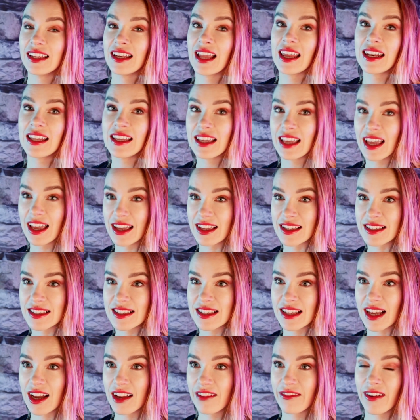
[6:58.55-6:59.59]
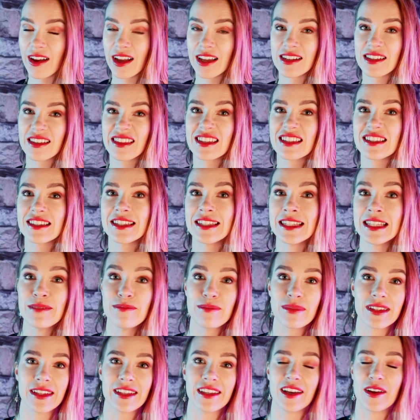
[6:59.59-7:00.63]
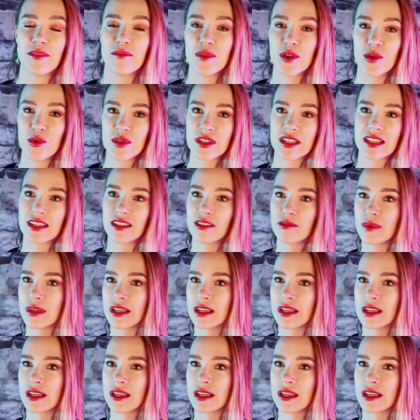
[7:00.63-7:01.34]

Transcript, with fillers: In any case, I find this deeply amusing